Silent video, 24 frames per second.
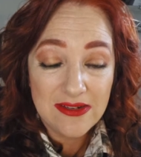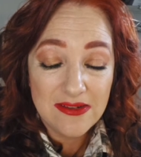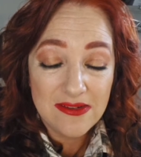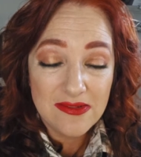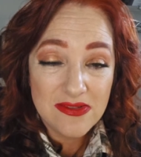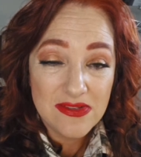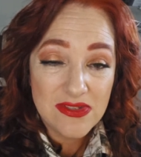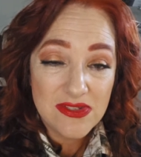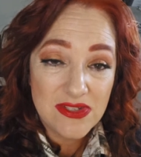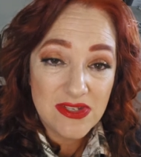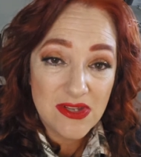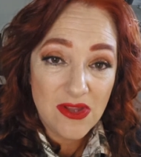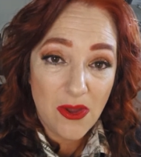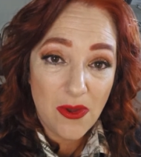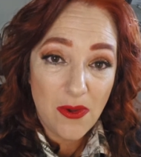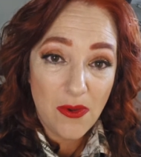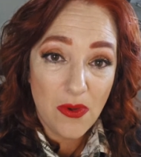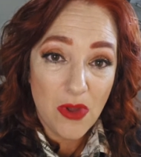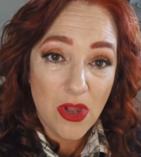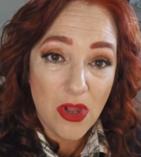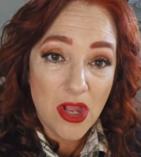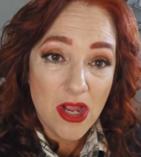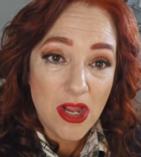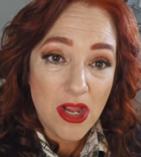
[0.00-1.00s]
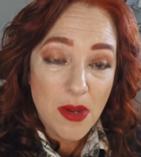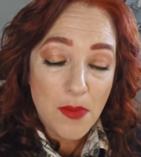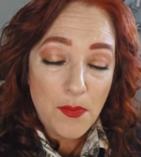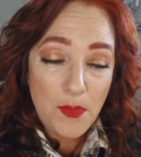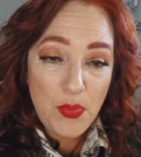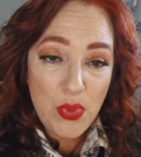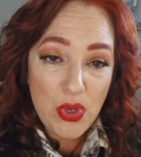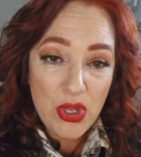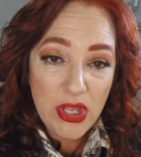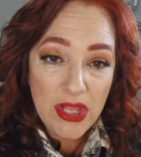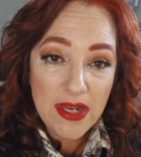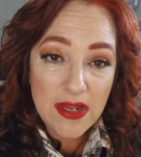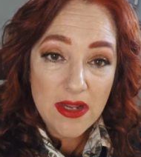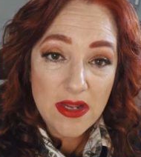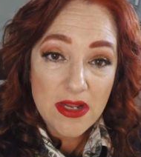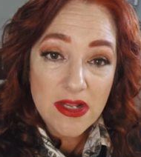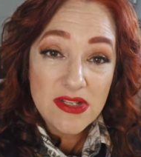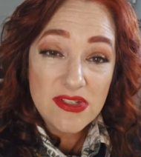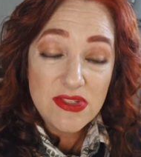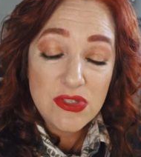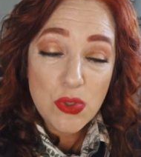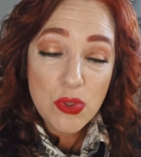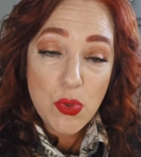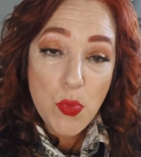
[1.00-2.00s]
So
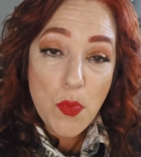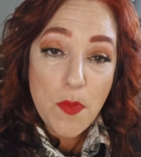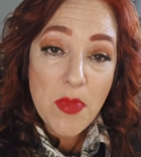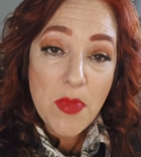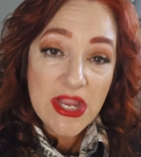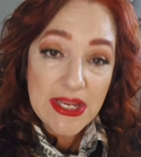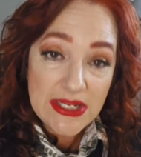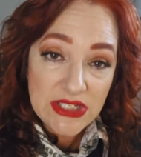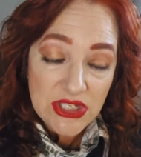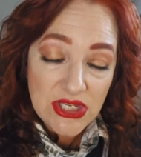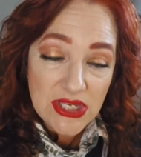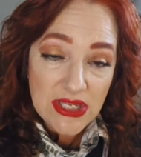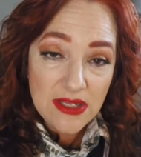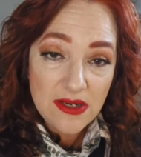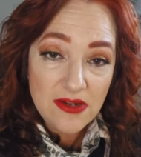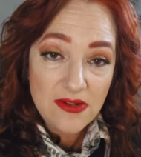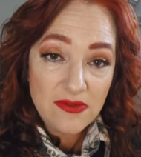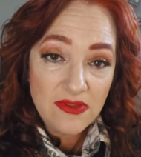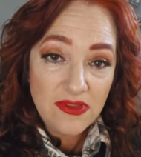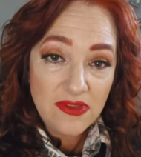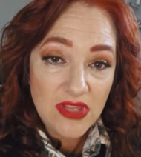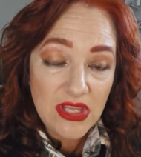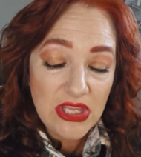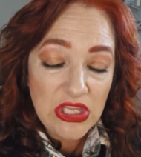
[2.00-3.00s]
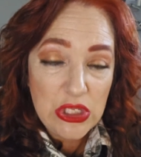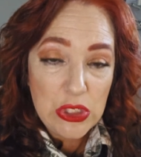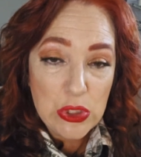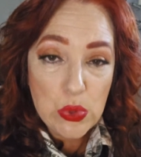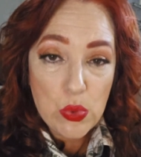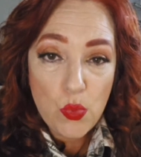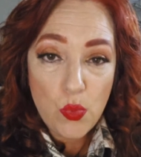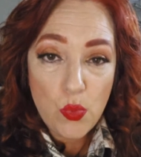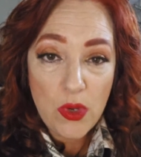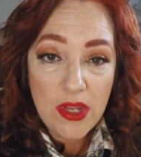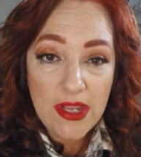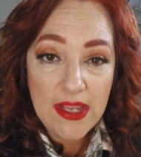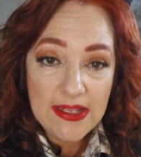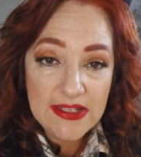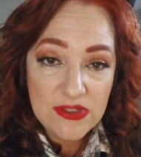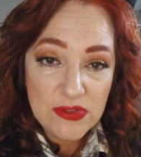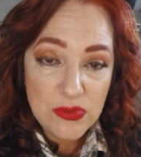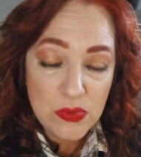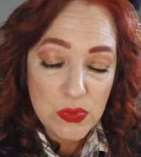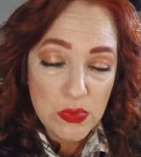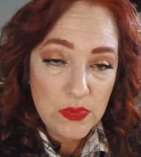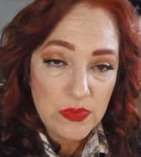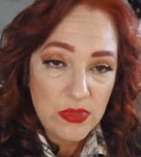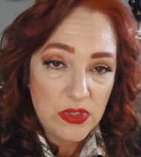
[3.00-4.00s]
my channel,
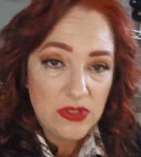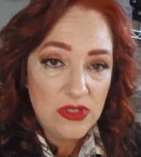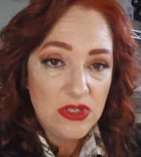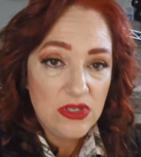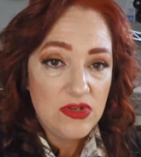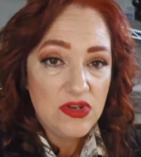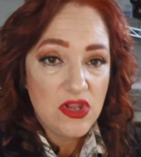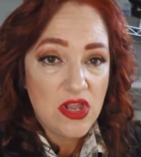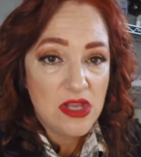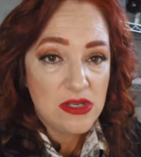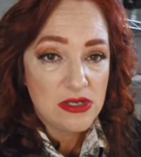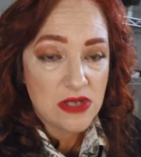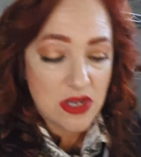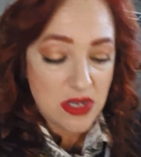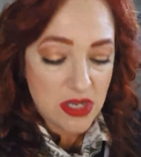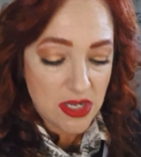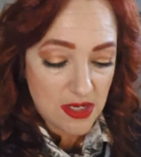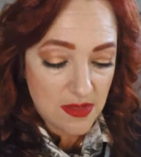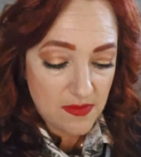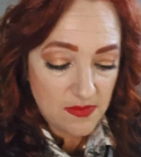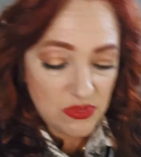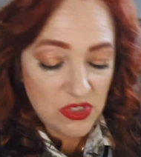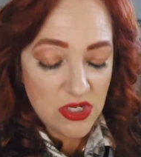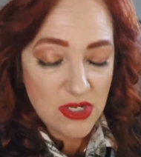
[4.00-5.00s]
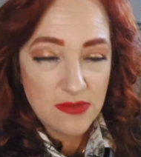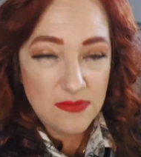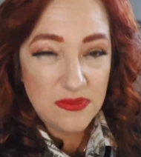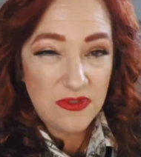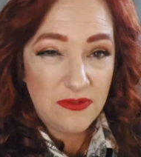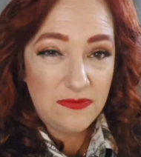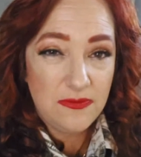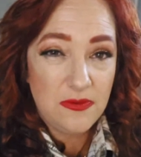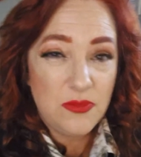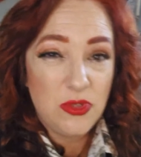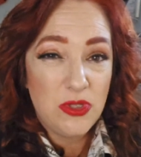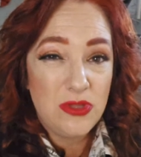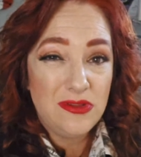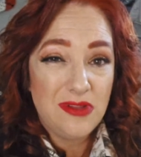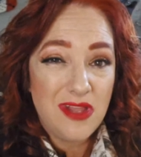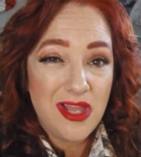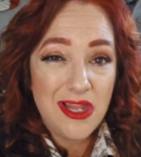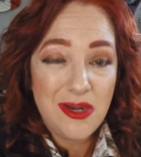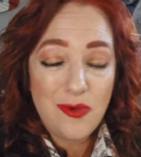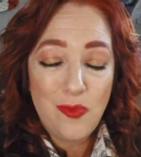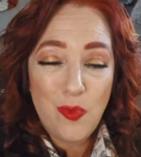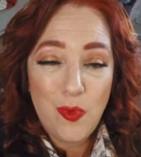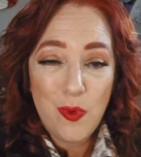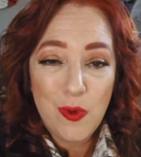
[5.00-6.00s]
thinkyourwayto1million.com, comes from a lot
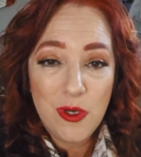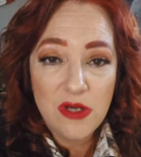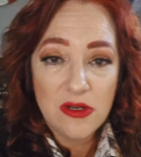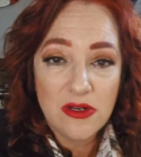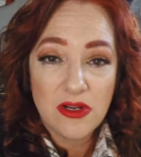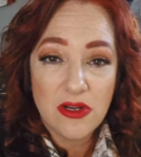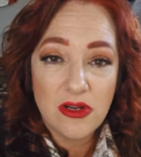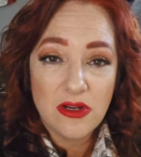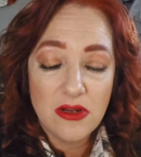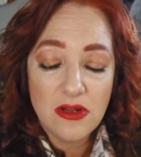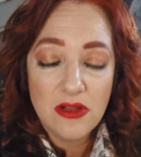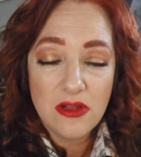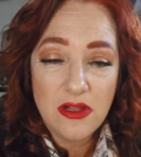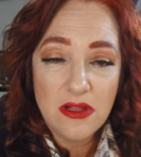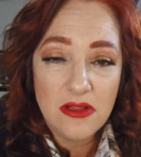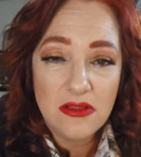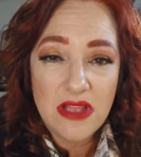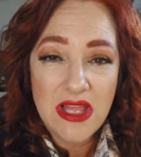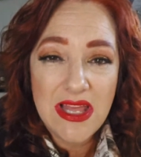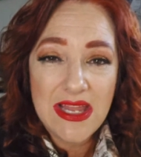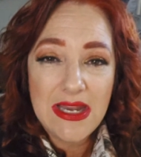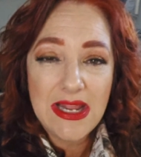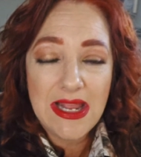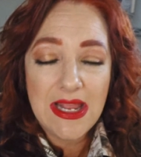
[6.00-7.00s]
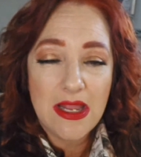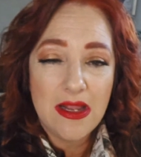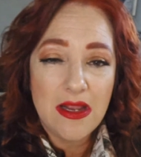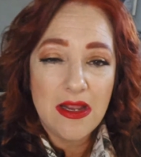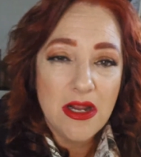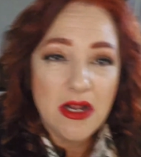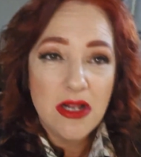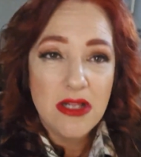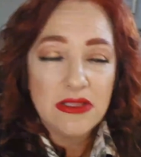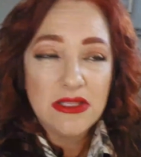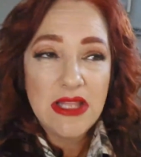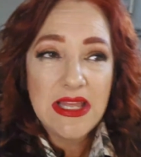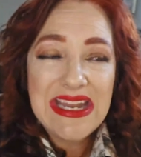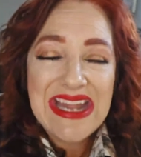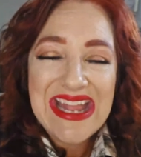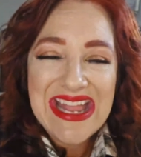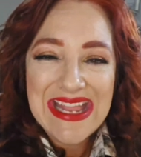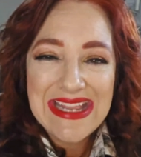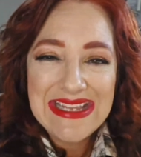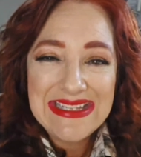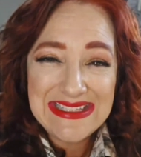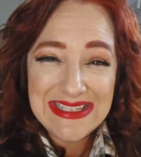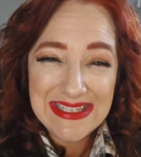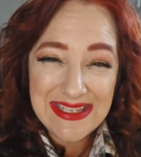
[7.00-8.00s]
of work, a lot of
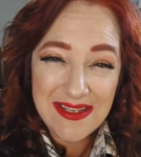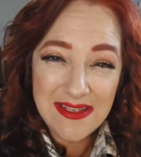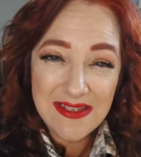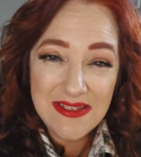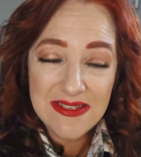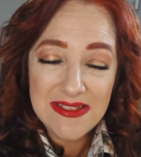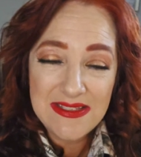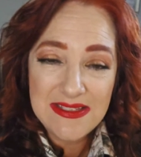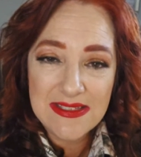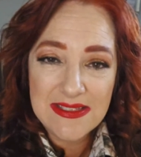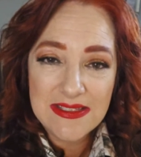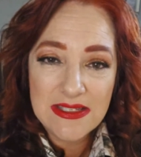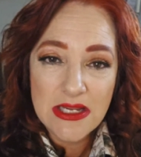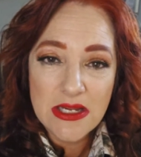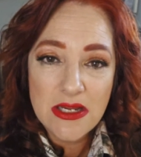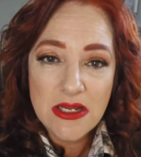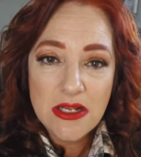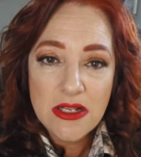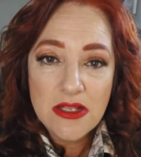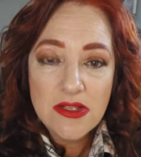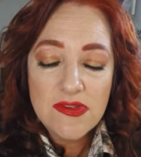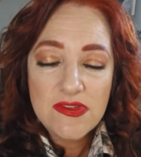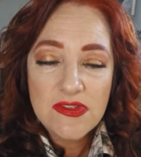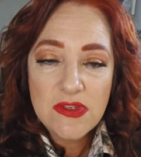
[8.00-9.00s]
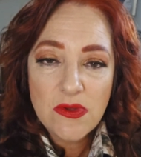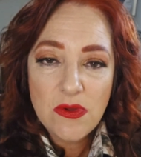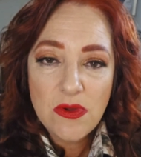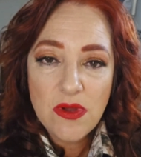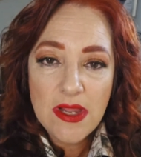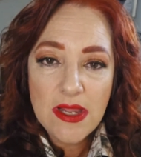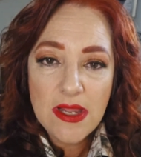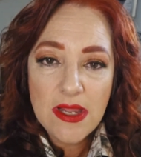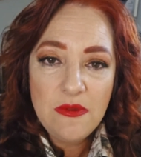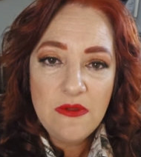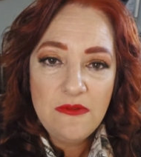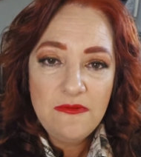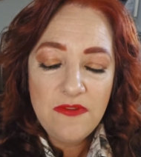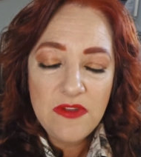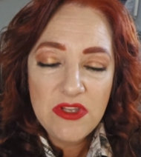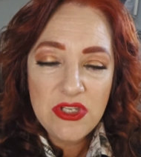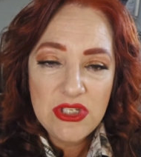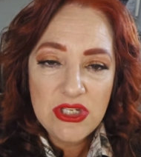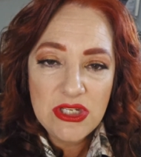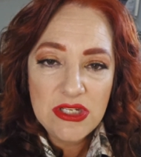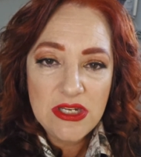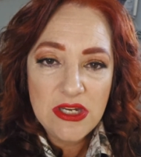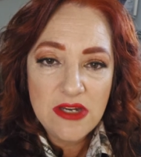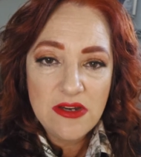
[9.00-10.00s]
ideas. So I'm a
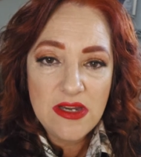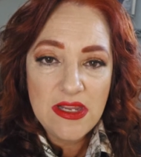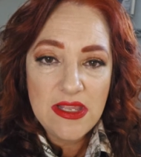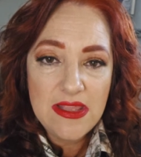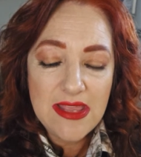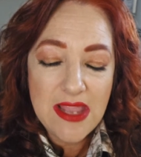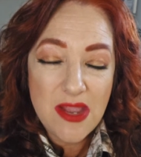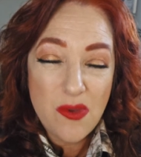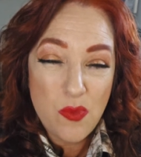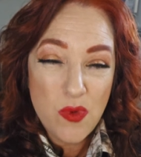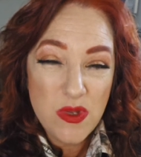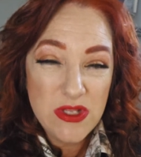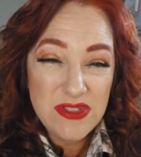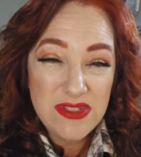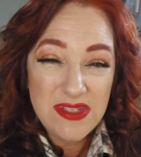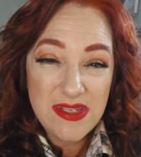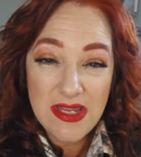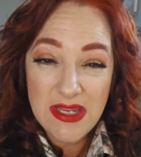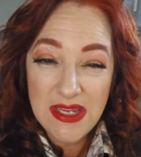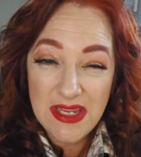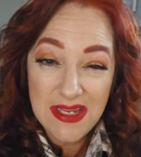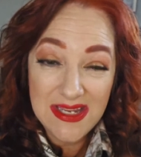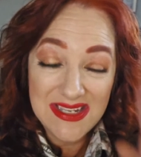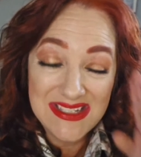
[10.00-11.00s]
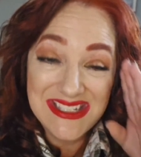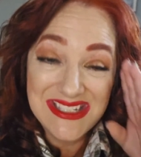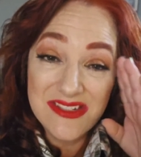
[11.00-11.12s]
visionary that once I